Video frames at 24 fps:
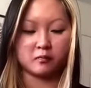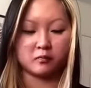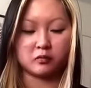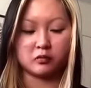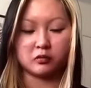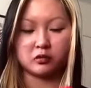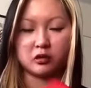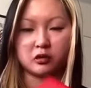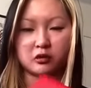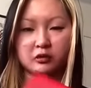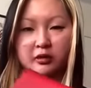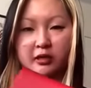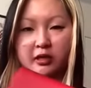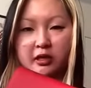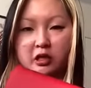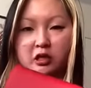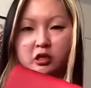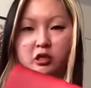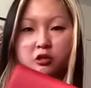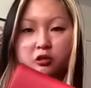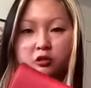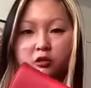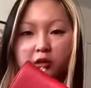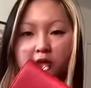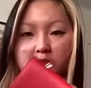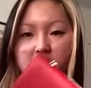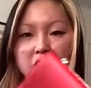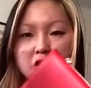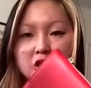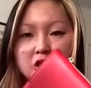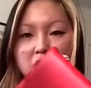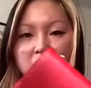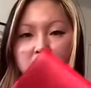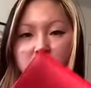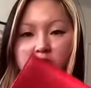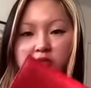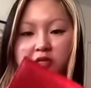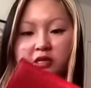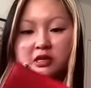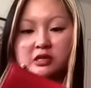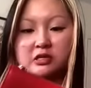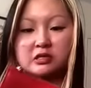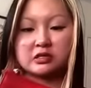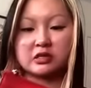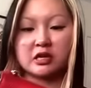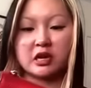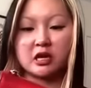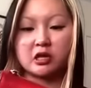or like you know,
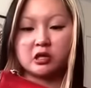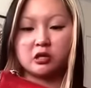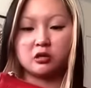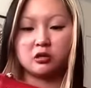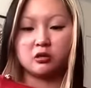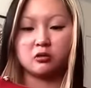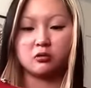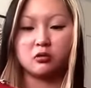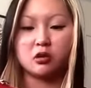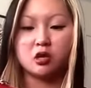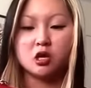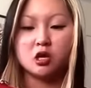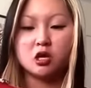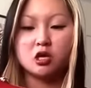days that you